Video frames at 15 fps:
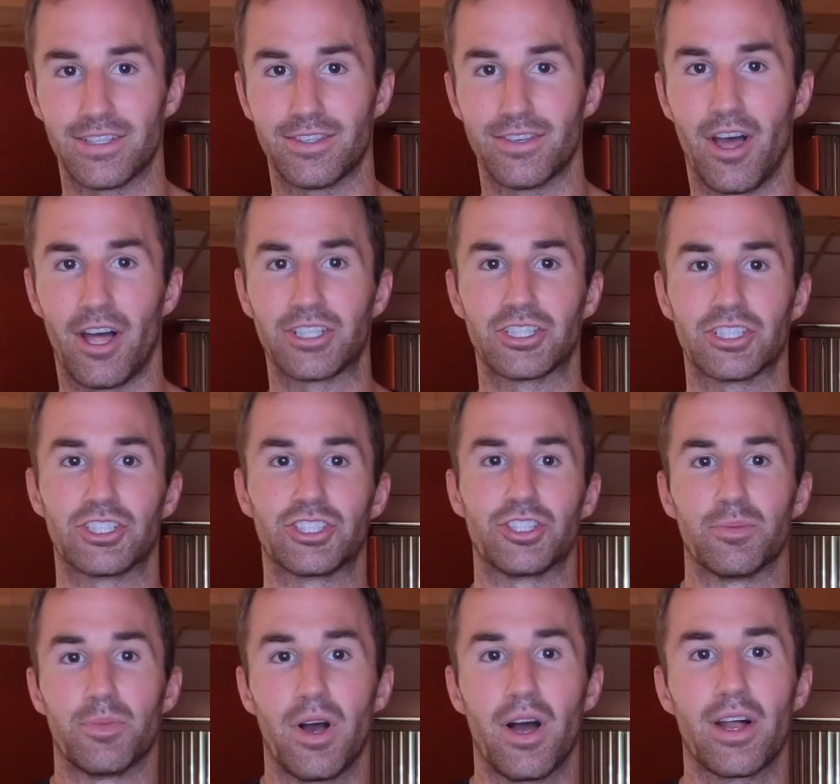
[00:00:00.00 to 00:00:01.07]
not just your
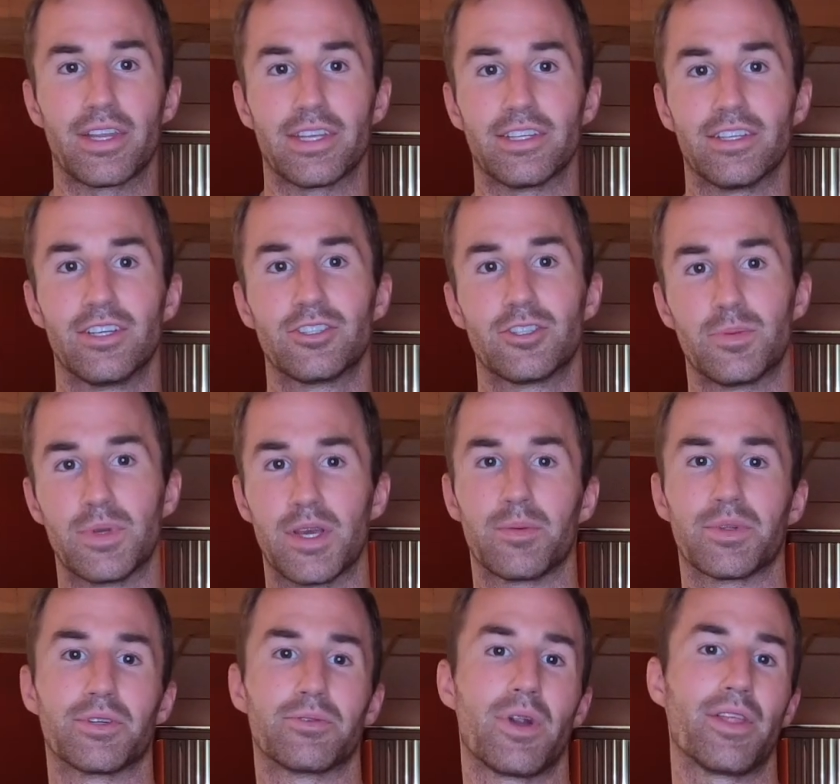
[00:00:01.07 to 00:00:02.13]
body, to be able
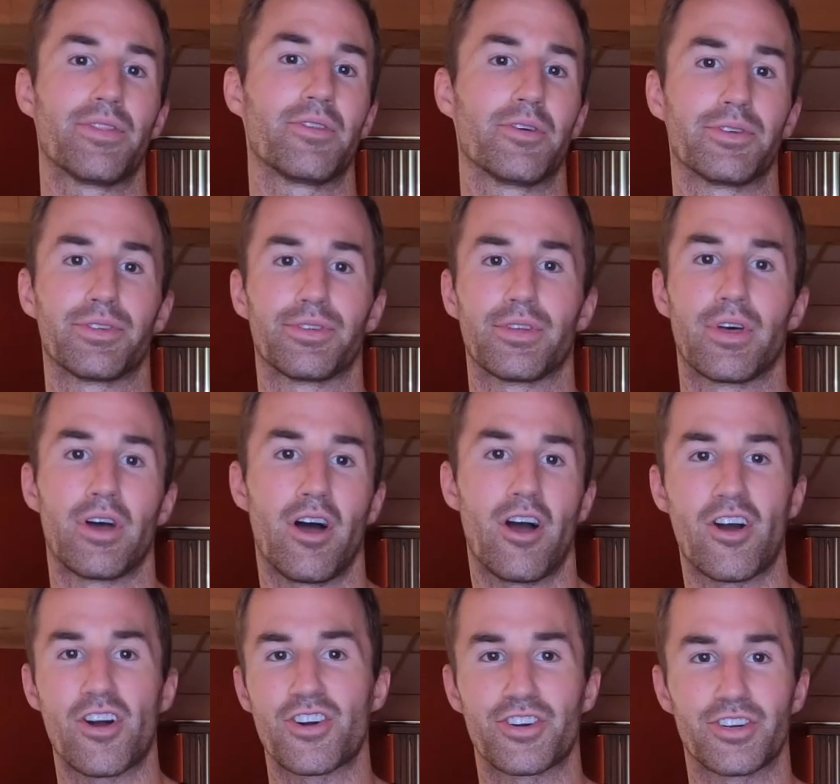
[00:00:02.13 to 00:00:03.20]
to run those
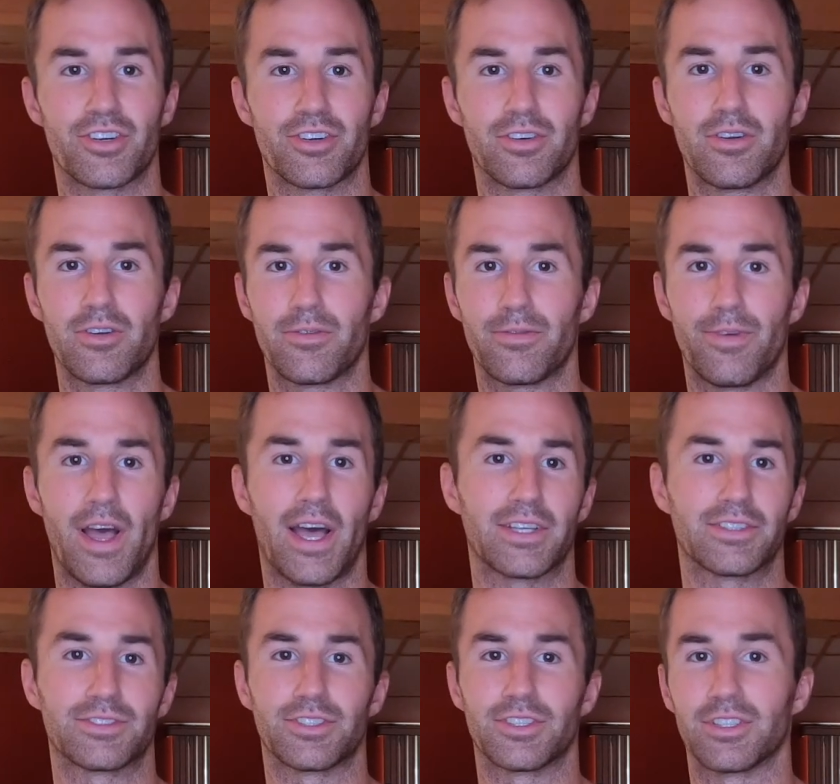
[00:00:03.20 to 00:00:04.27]
harder,
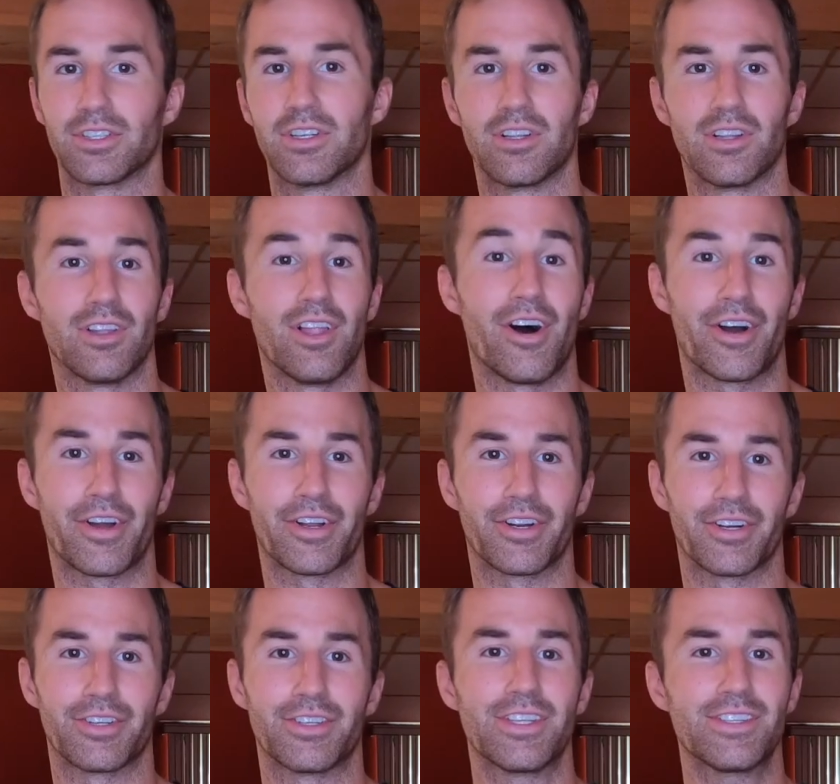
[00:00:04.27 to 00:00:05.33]
faster, longer
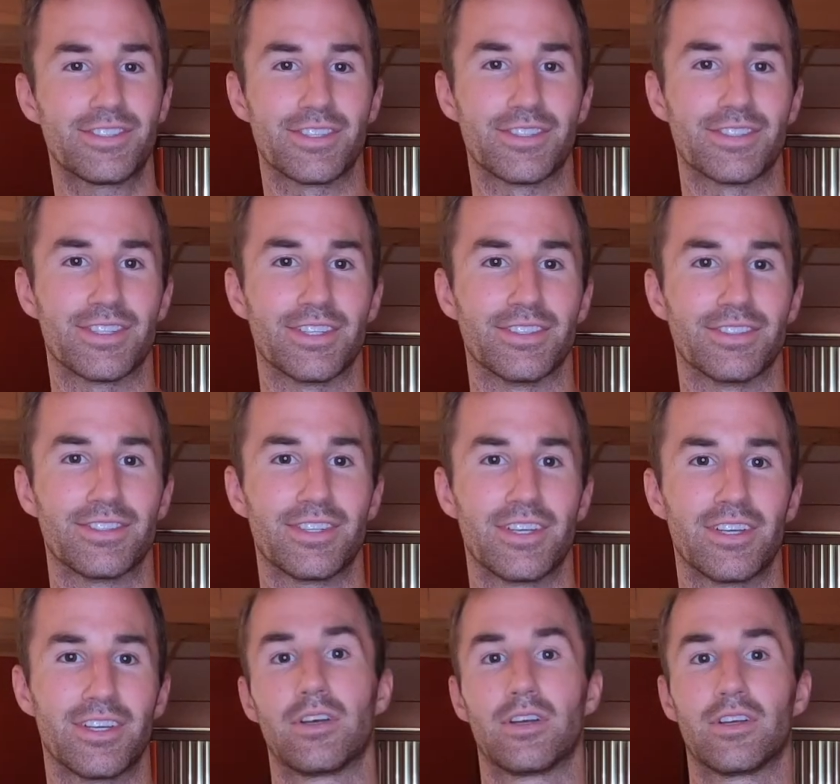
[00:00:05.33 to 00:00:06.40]
distances.
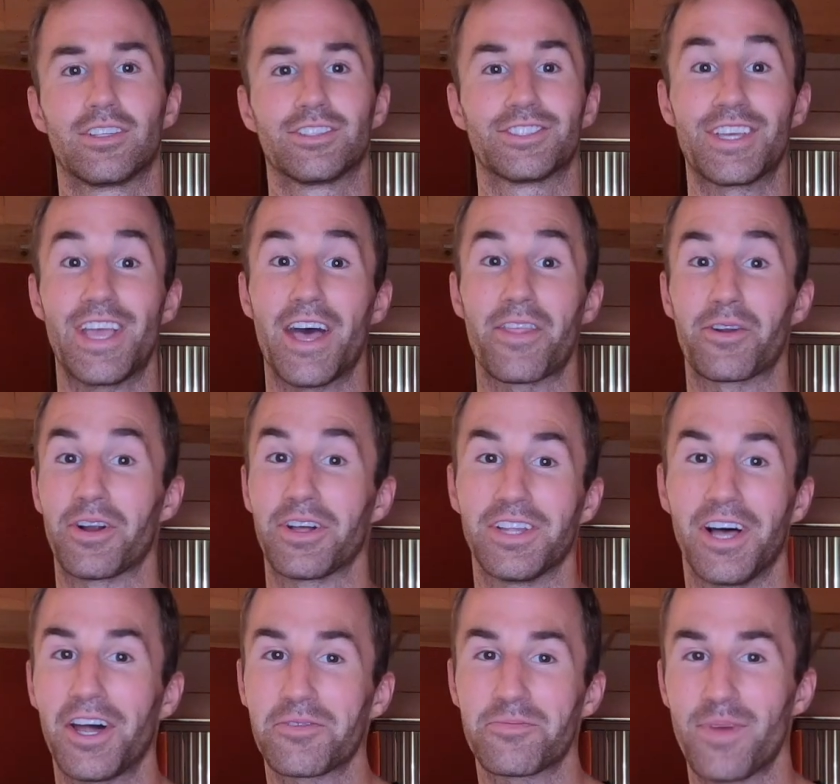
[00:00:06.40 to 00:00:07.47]
So yeah, there are a
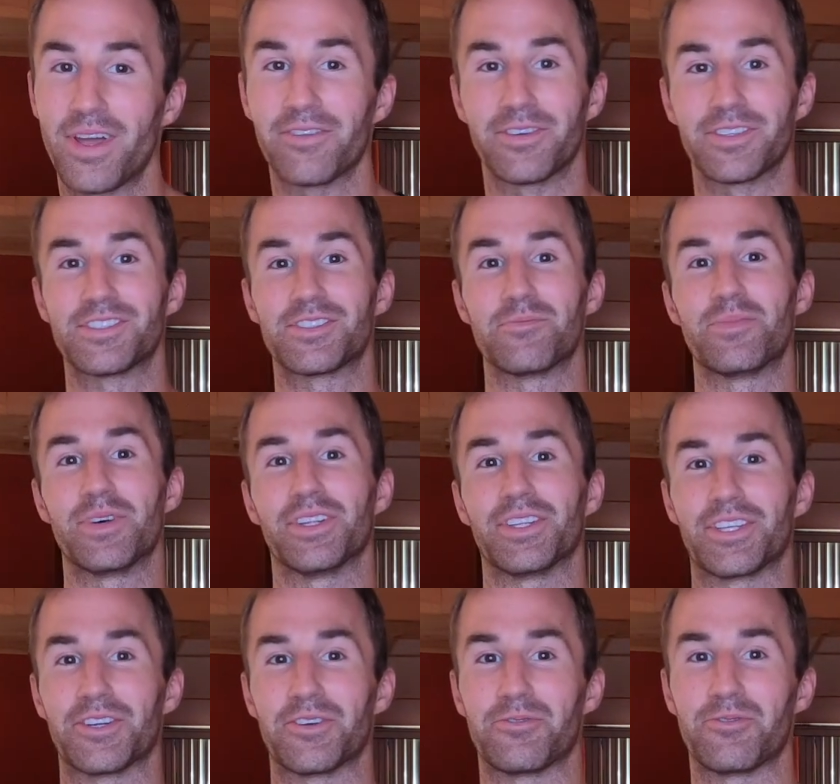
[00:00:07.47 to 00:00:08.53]
lot of benefits to building
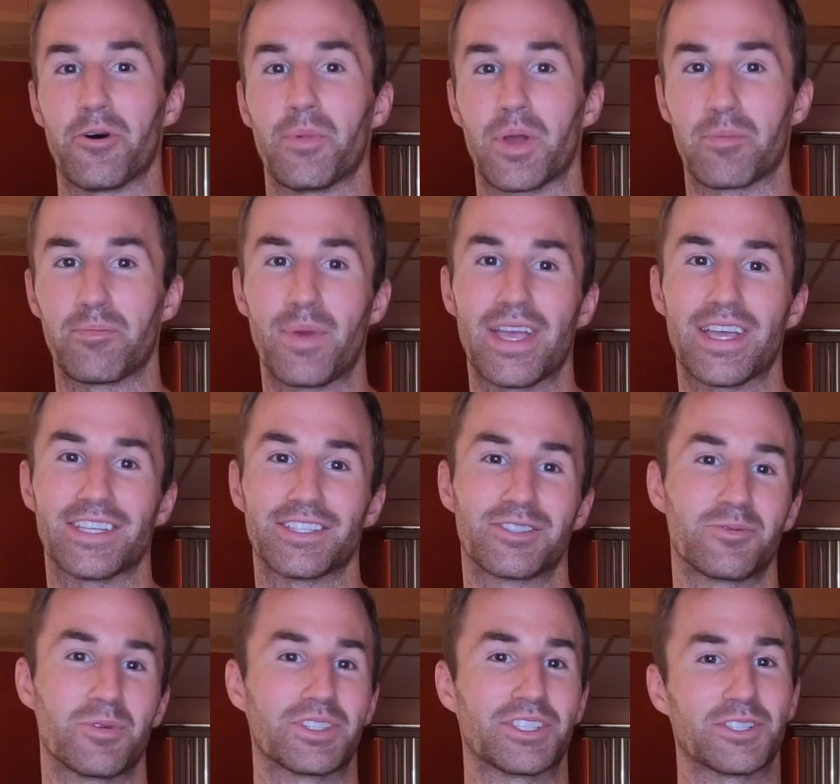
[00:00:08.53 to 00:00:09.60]
your aerobic base,
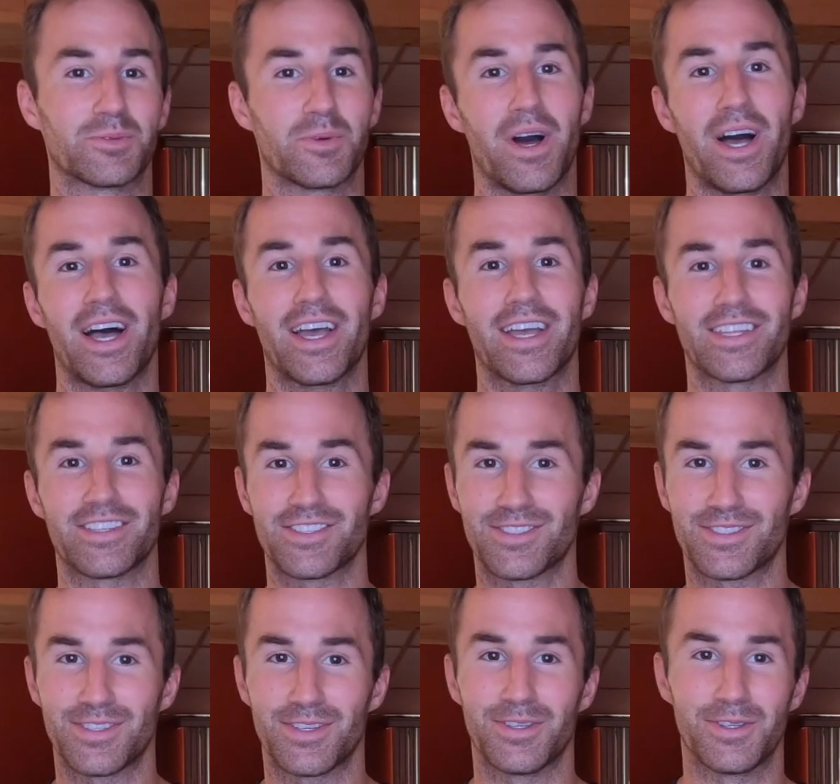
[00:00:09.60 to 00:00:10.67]
which is why it's
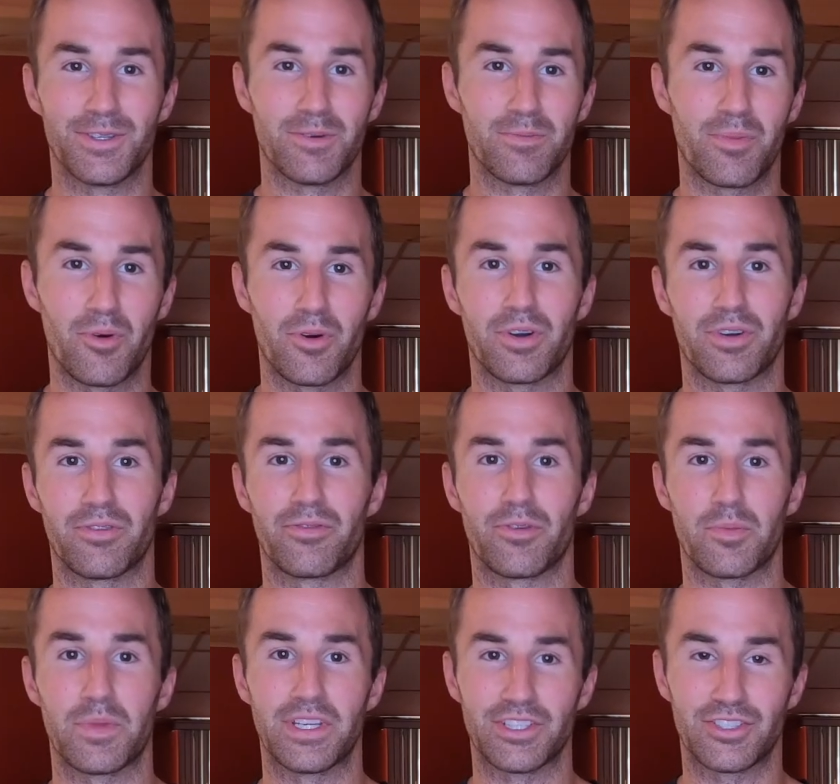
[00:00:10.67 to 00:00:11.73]
so important for
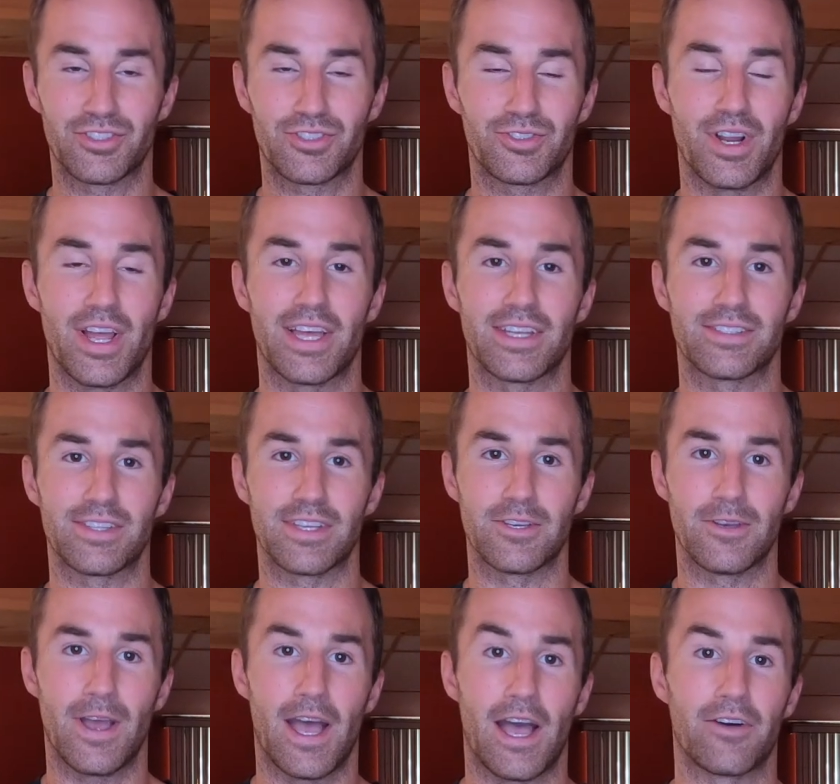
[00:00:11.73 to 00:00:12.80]
me to stress that you
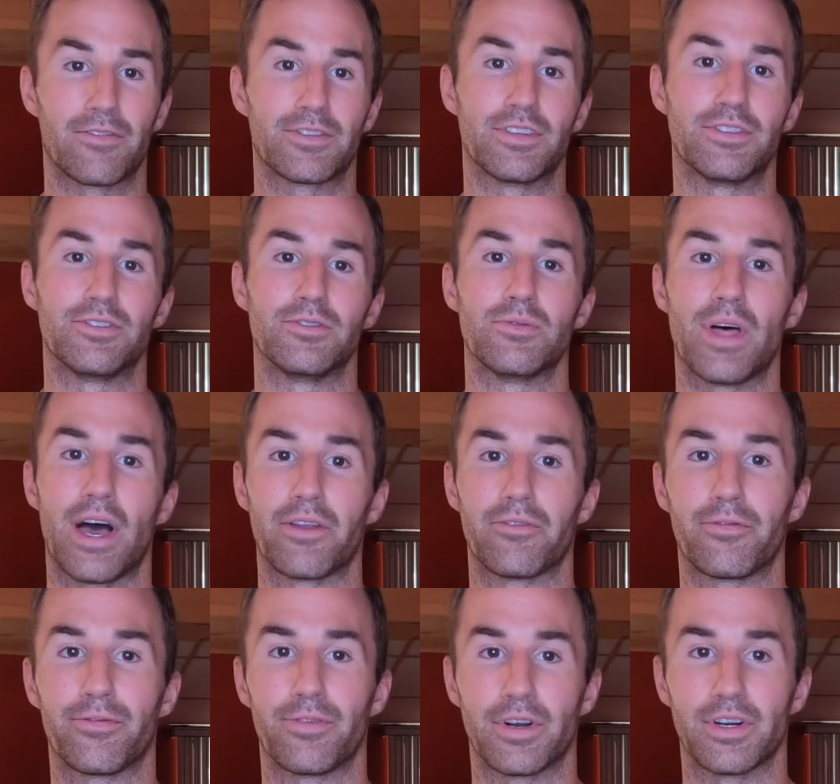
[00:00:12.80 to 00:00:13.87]
have to do that
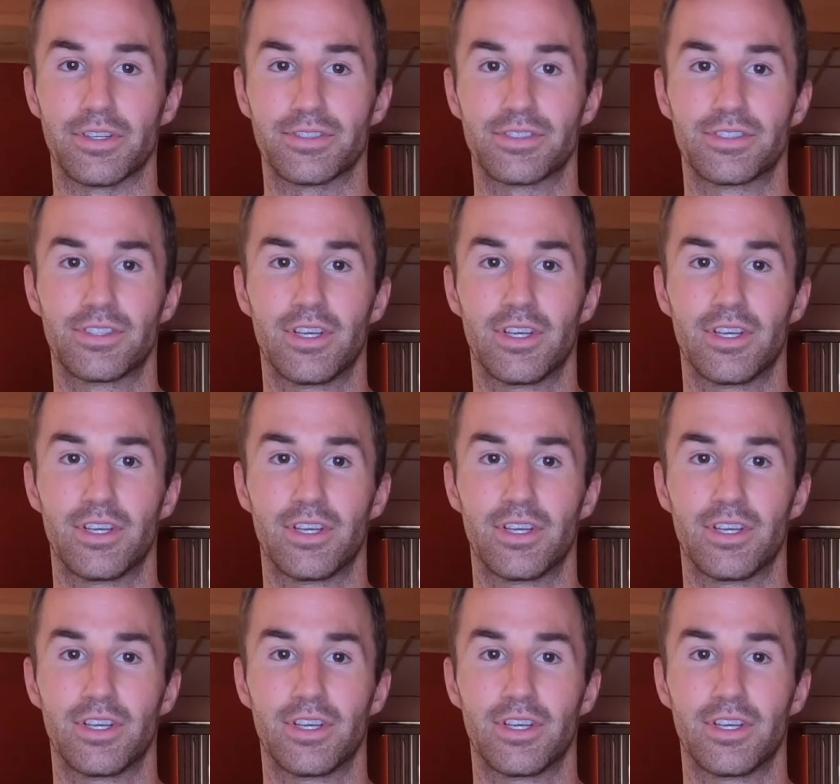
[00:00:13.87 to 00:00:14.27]
first.